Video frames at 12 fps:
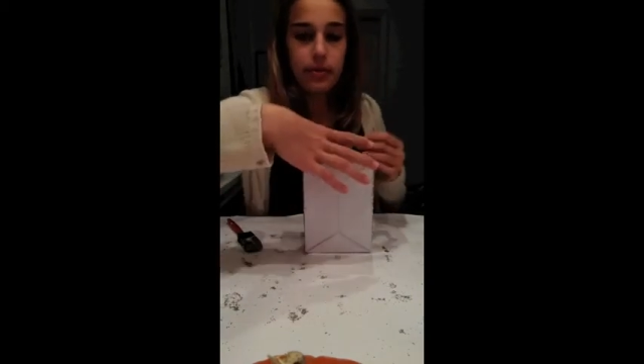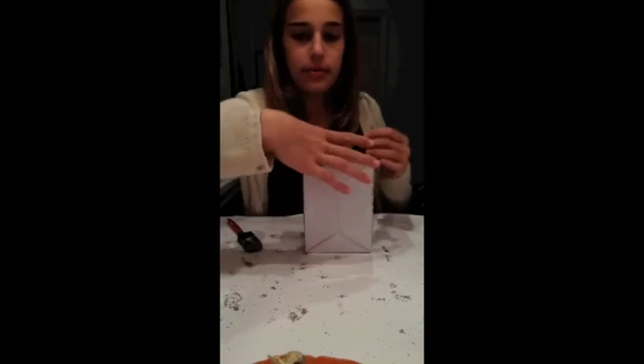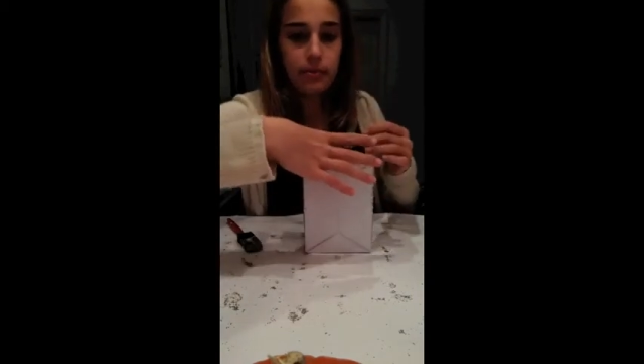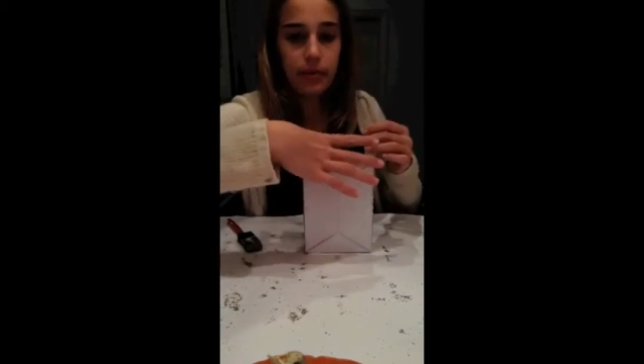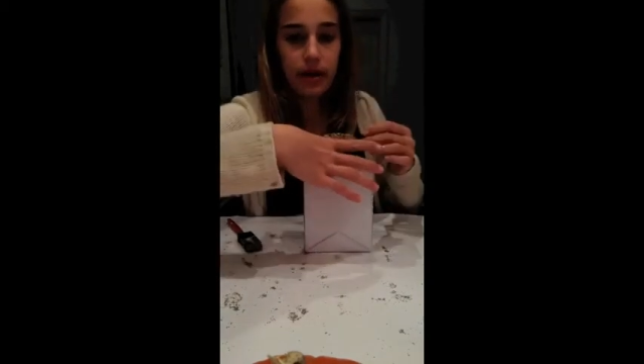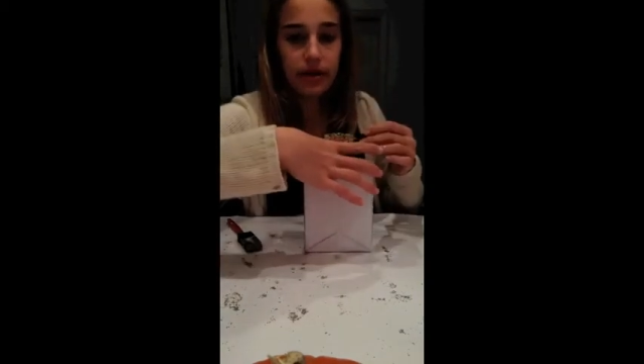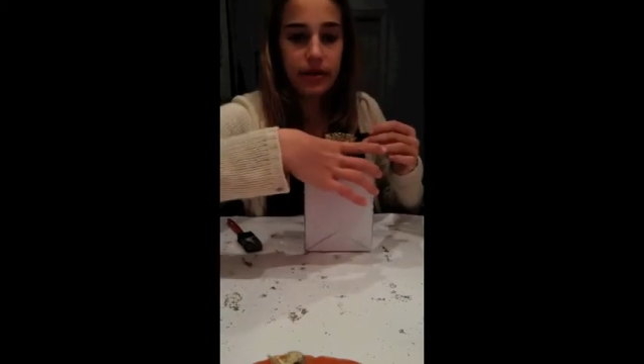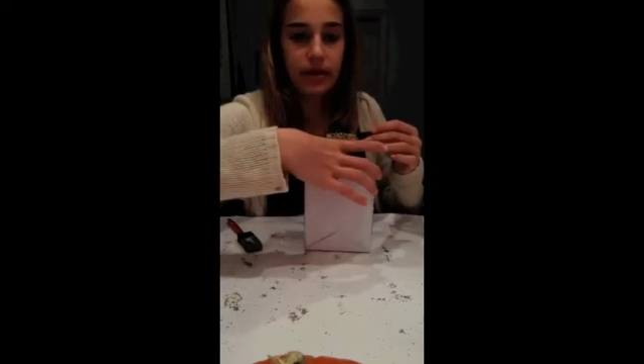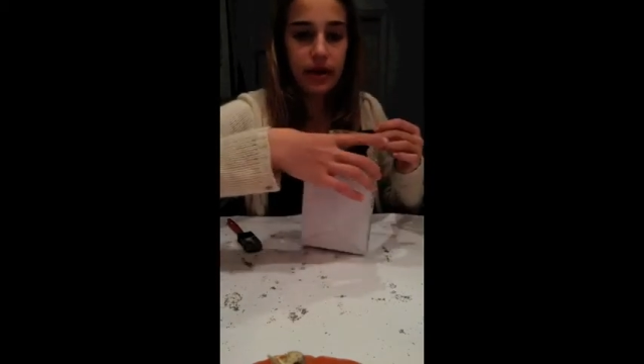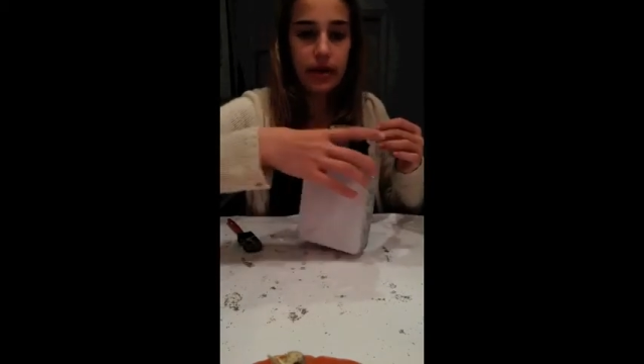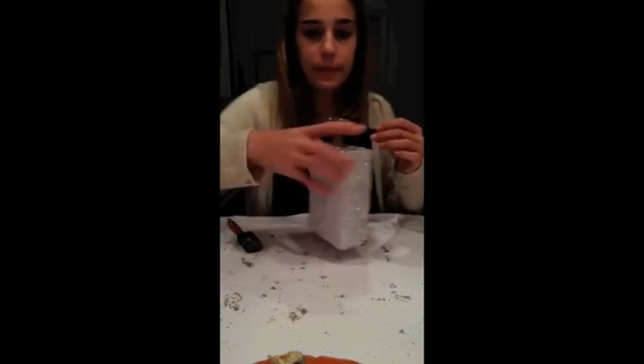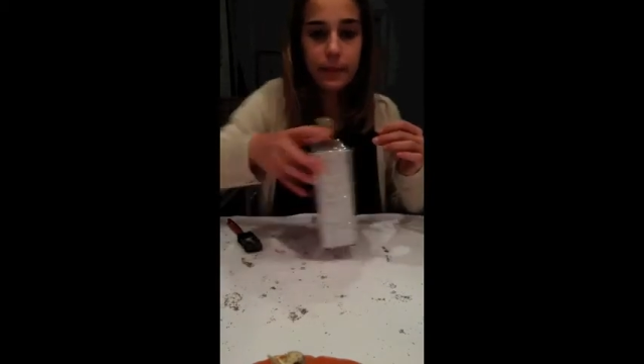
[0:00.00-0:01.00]
my
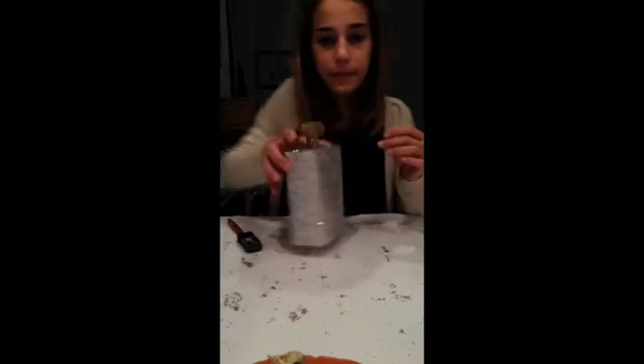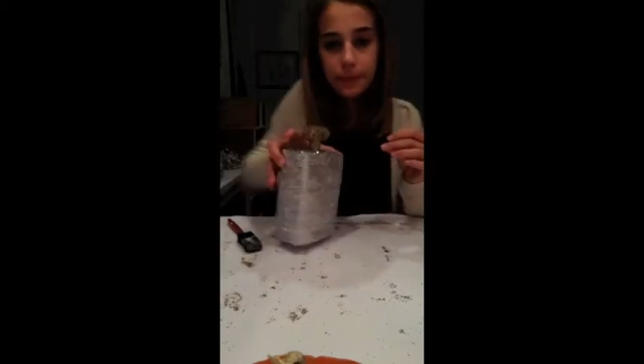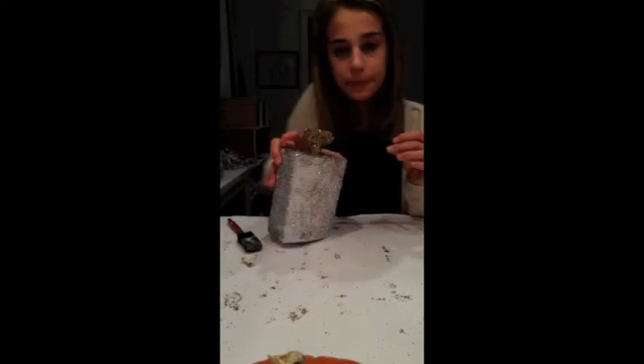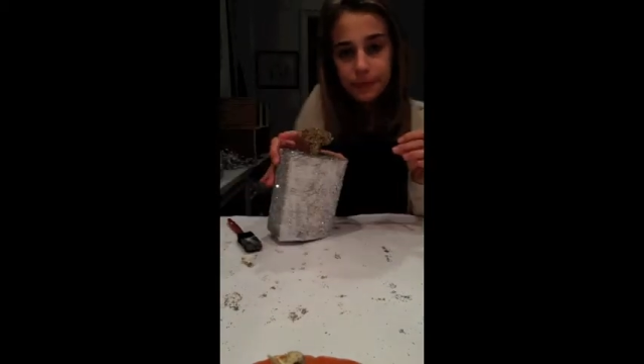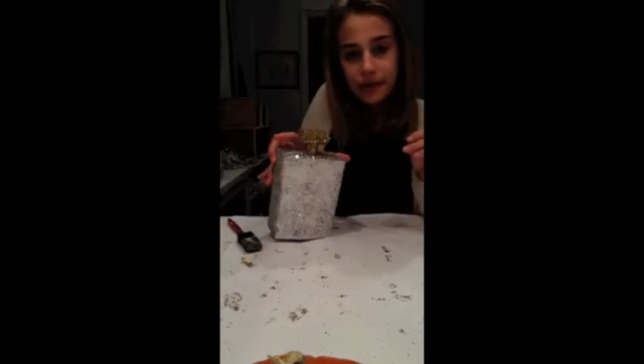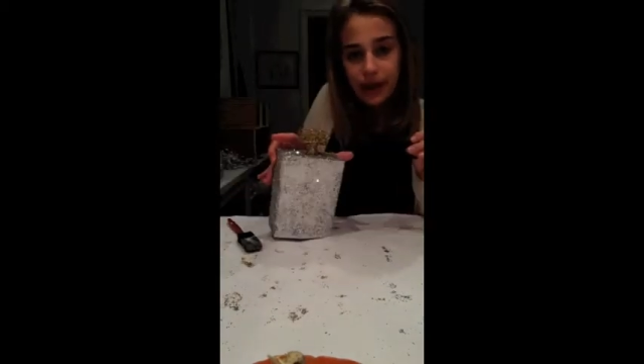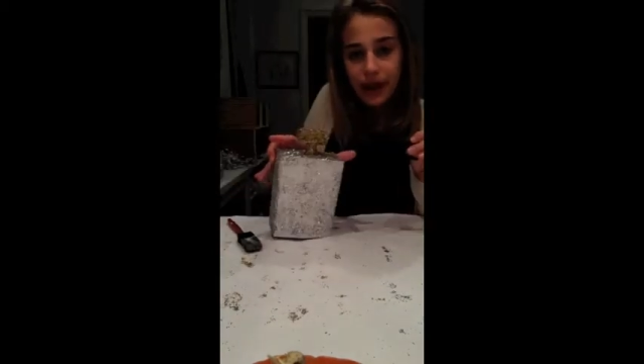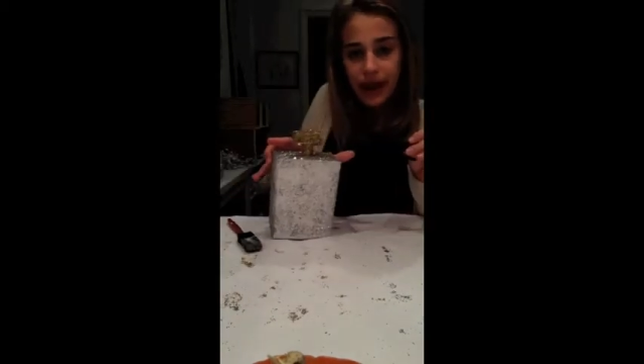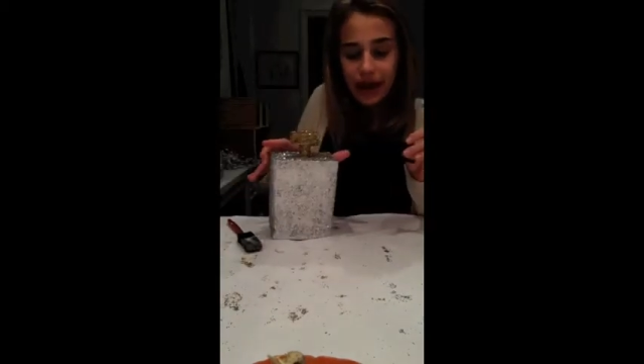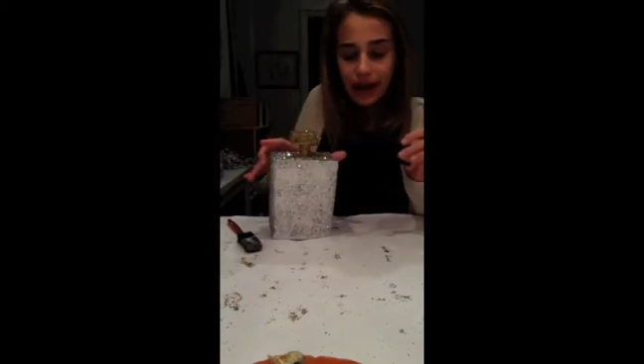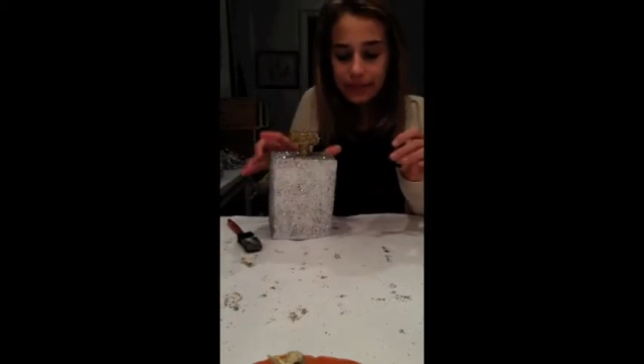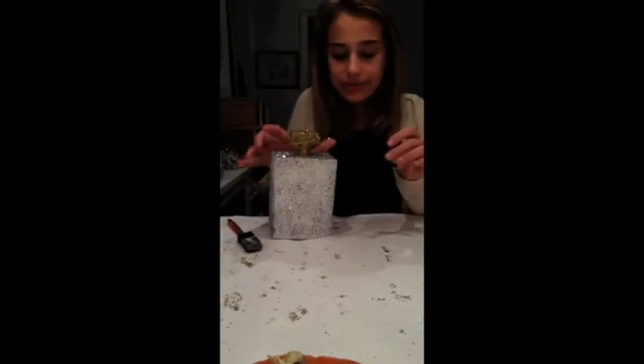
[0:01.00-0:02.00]
thing and
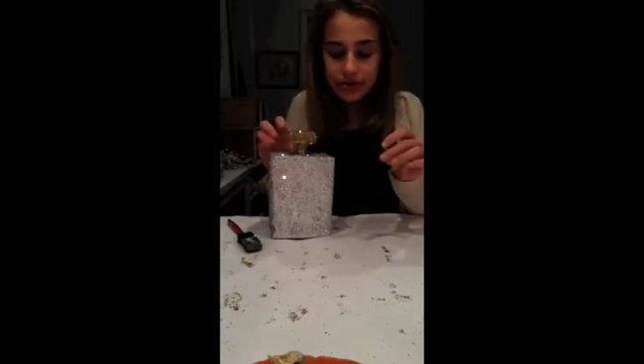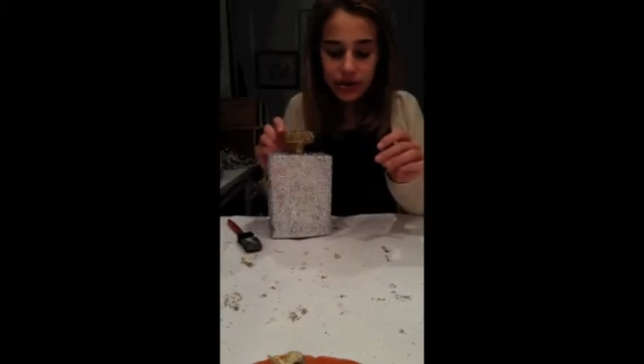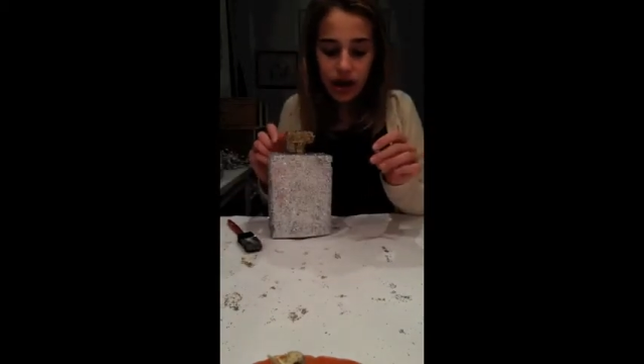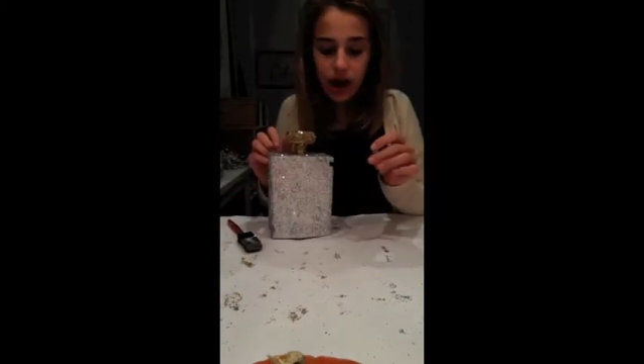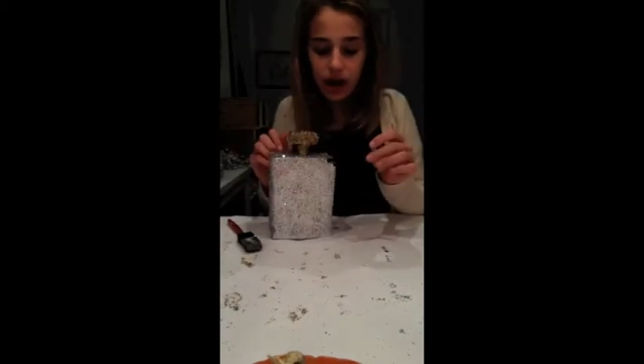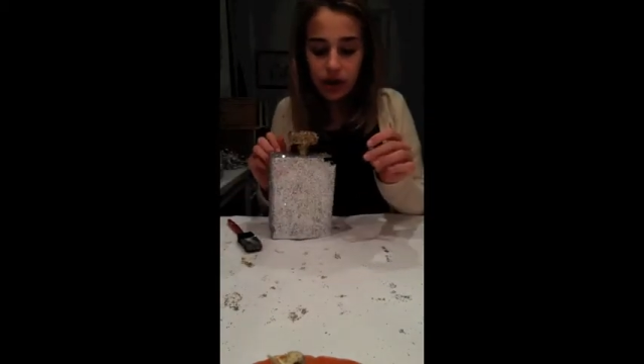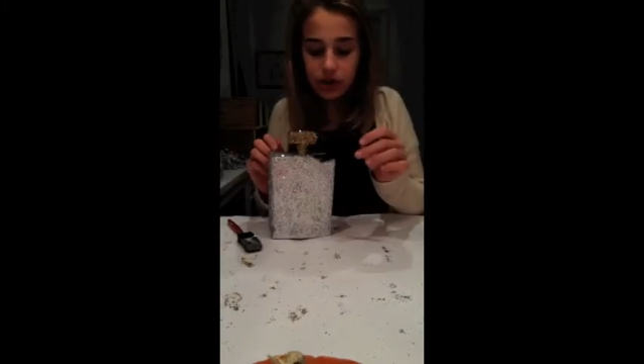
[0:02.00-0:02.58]
I'm just going to hot